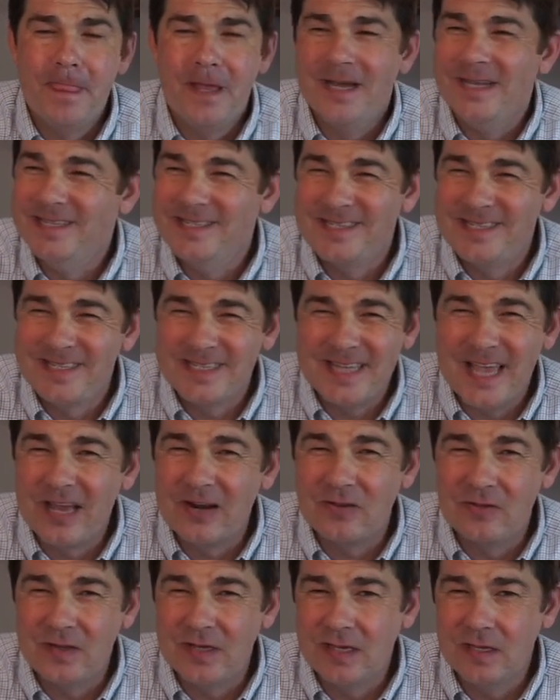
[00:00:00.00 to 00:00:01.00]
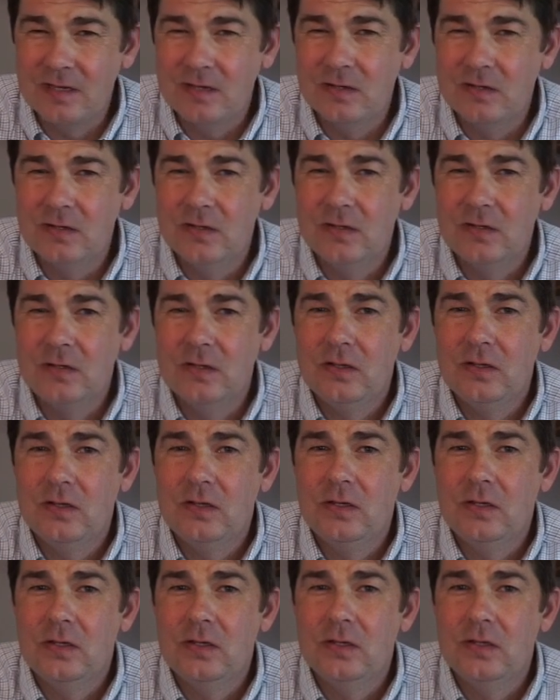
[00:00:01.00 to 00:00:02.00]
unsettling
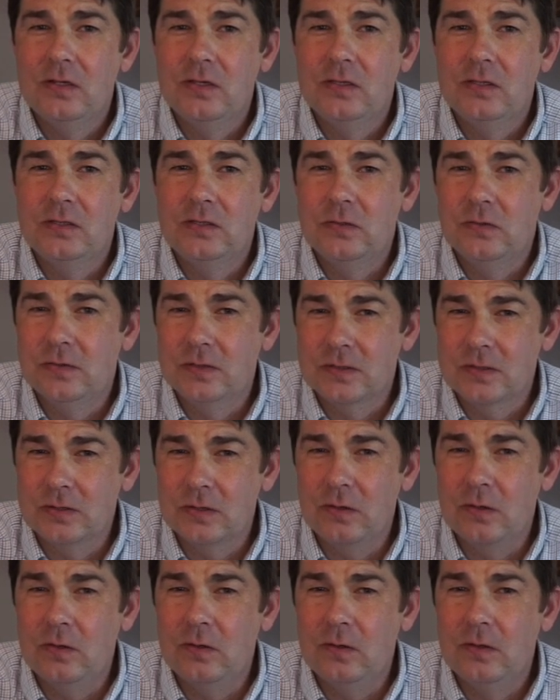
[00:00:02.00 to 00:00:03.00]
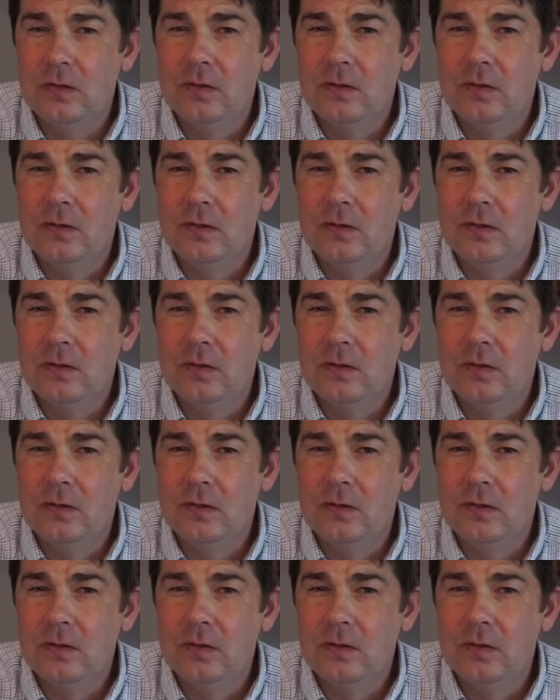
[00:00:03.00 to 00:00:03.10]
to the soul.